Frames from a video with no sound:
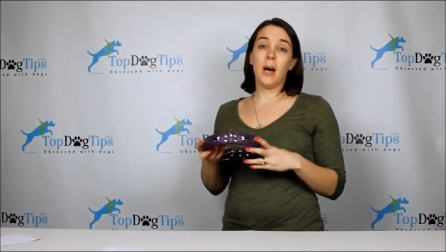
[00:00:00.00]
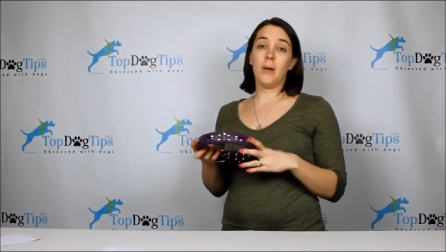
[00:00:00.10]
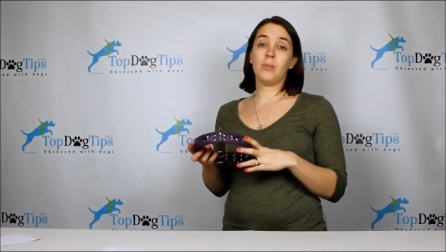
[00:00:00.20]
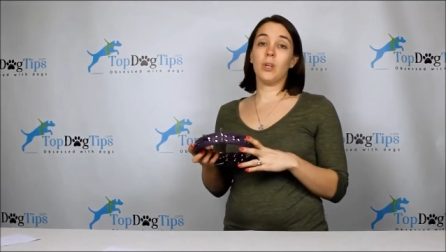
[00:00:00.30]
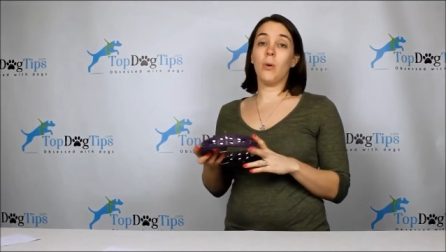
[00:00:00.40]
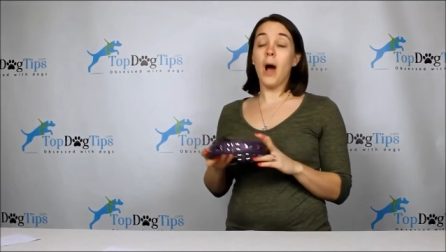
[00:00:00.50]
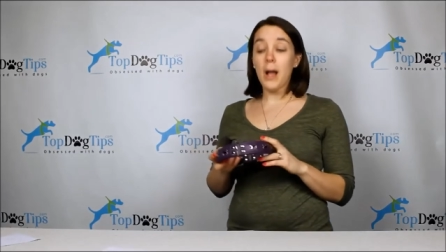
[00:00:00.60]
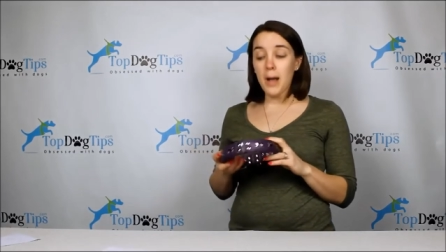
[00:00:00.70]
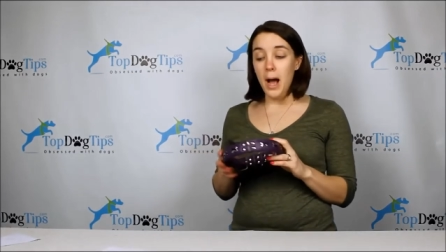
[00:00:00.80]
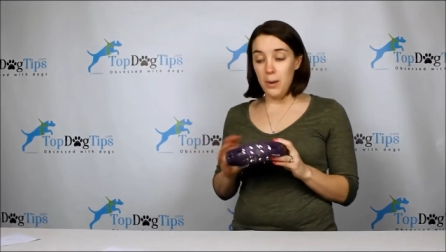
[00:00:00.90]
So
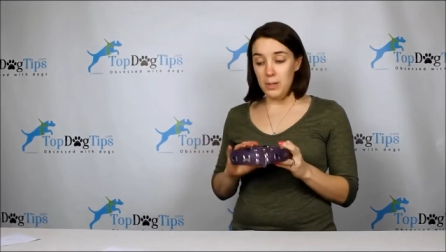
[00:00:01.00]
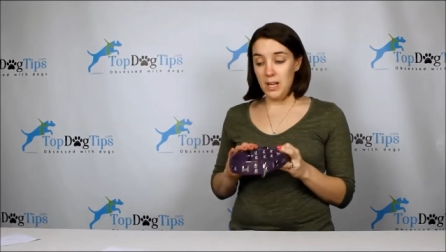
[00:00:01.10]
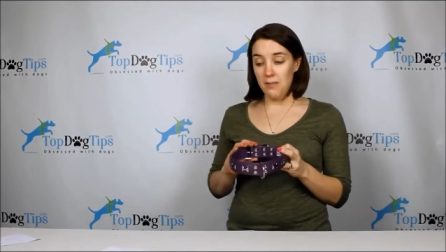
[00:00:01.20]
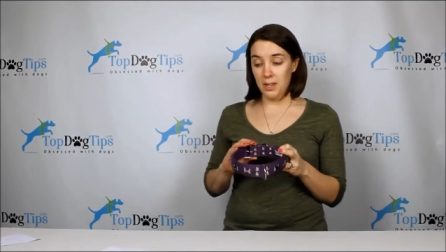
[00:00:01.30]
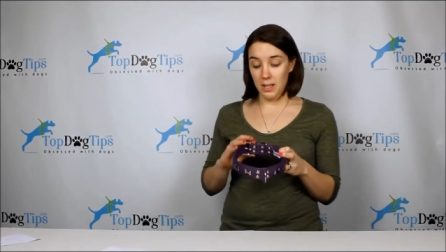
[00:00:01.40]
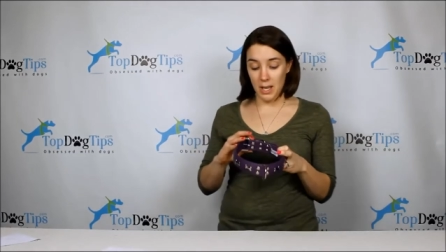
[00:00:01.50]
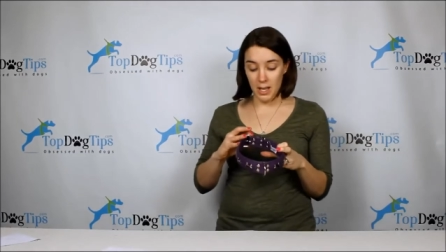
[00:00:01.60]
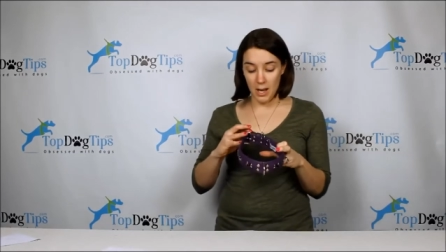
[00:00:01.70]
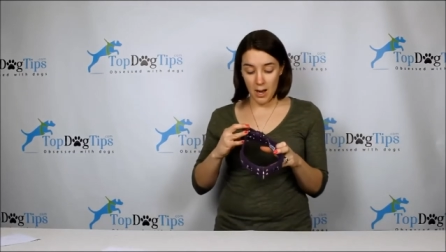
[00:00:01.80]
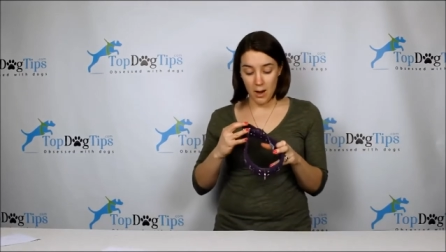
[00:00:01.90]
I would definitely
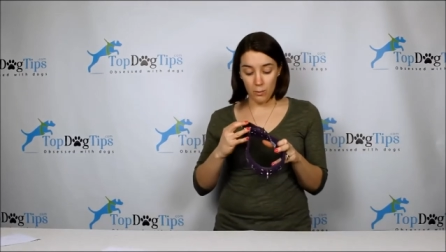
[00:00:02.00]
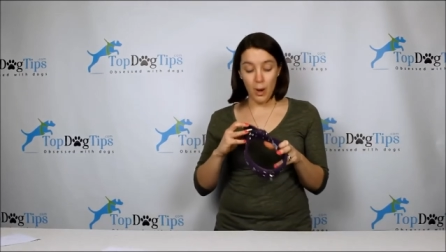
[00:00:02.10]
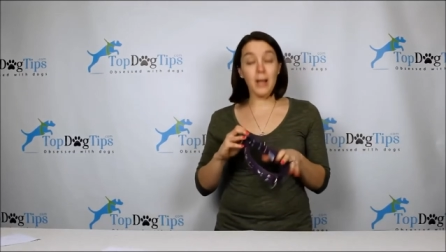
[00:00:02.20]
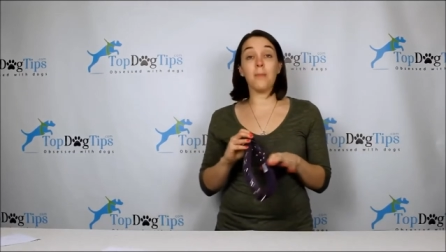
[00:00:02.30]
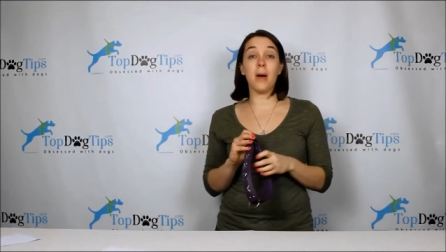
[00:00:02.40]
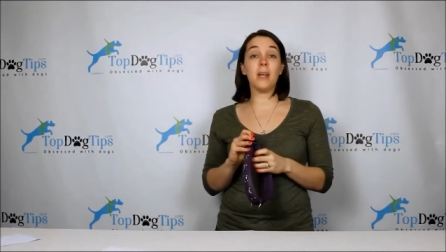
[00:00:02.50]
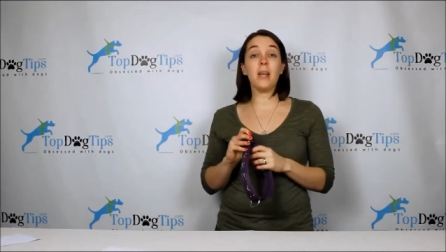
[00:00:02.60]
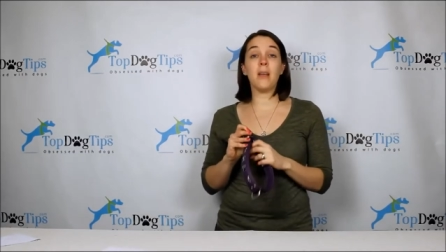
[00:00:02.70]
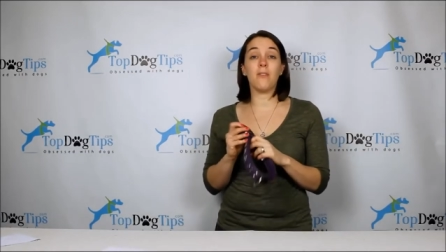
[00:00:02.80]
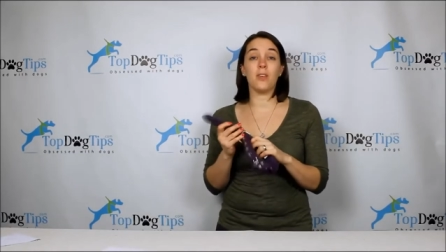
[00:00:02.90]
recommend it
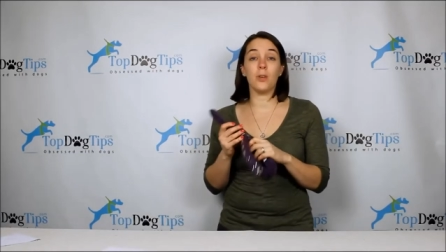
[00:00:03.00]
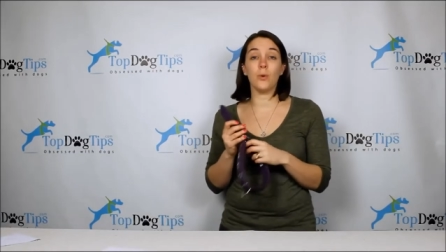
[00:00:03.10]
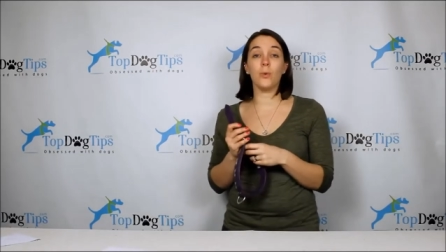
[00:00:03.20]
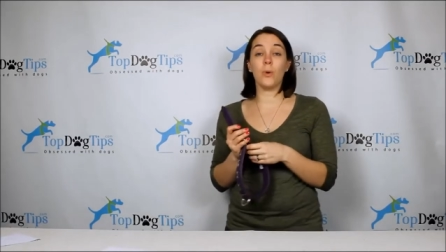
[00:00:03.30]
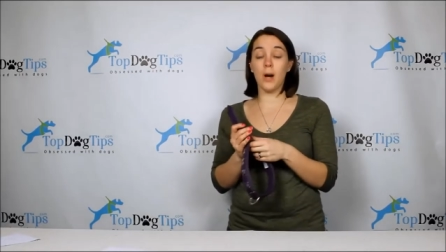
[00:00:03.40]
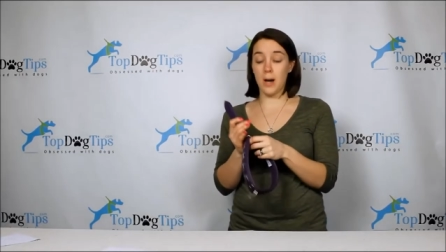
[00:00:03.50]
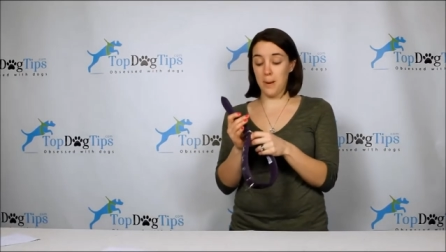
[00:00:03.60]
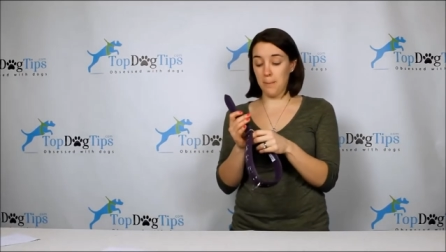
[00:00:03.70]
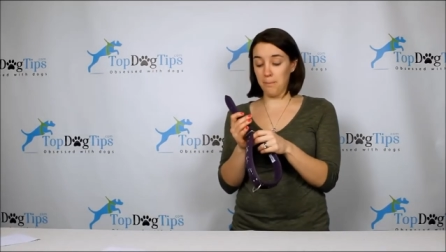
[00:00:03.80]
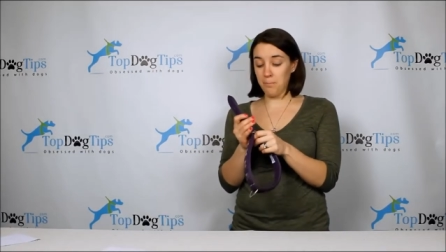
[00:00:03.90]
if you
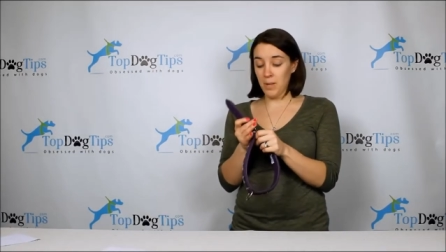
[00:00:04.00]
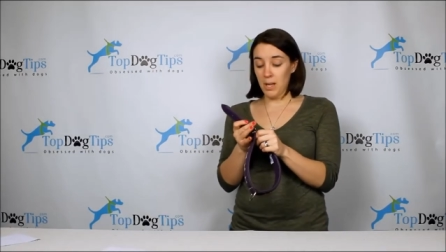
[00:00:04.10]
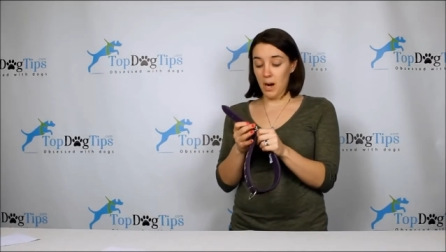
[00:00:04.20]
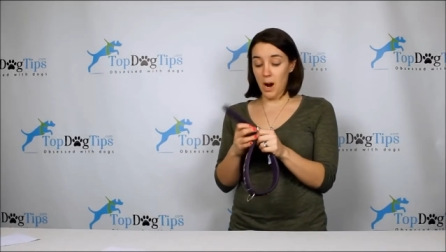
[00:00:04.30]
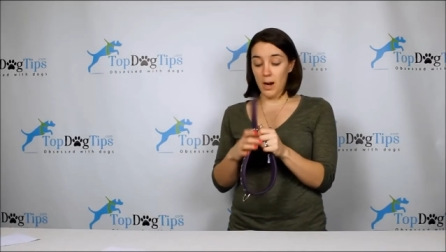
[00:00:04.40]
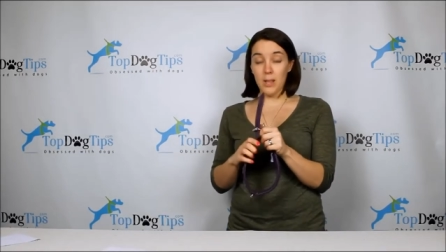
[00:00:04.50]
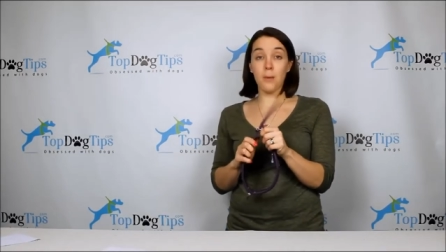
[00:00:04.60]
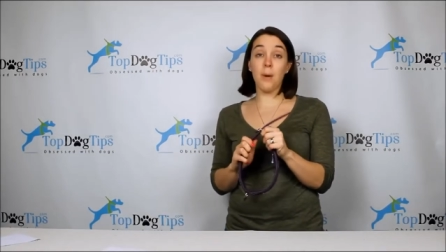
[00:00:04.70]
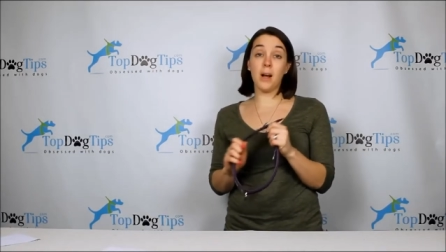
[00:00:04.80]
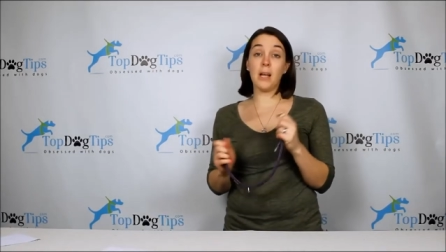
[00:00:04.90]
are in the
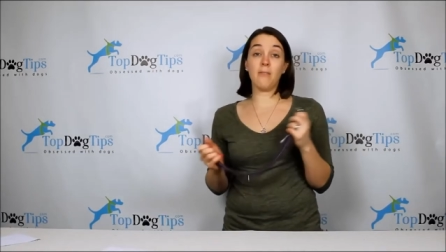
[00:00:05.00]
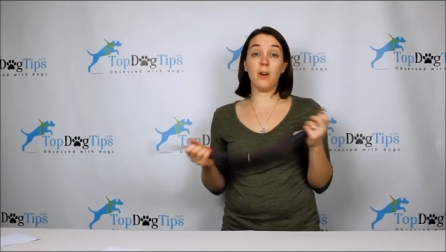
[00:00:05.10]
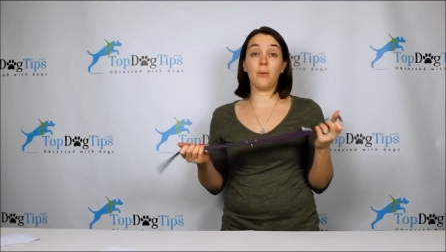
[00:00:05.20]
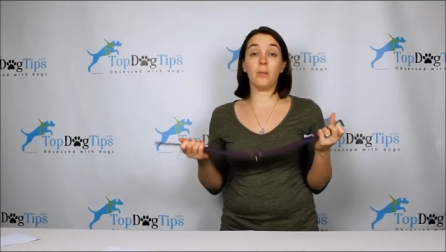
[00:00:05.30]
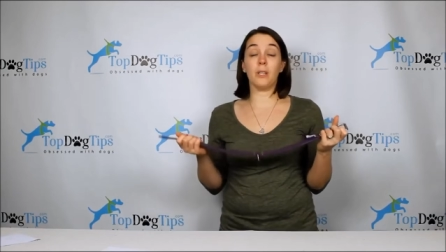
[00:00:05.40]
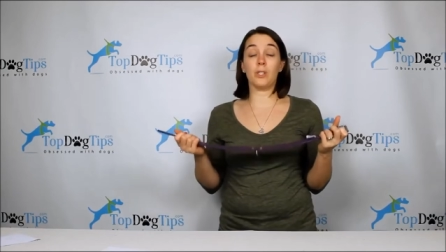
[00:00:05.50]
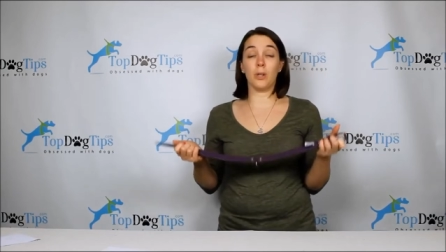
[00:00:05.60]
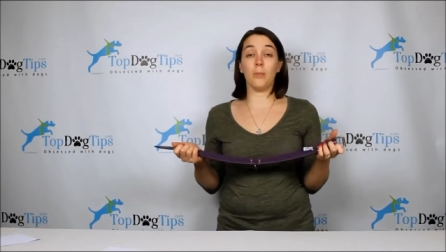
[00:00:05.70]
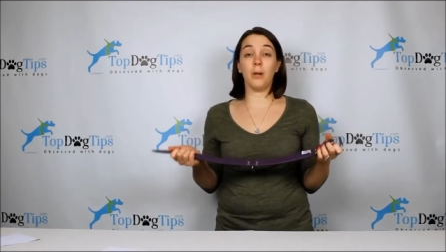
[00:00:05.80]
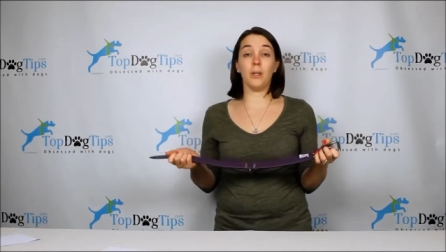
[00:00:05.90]
market for a really
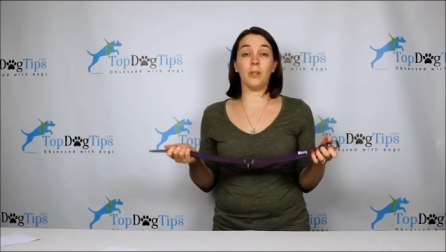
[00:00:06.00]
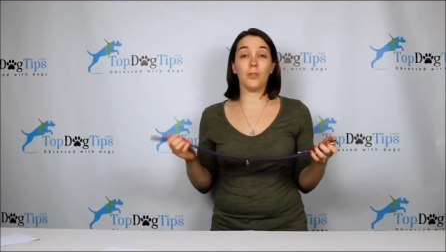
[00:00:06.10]
durable,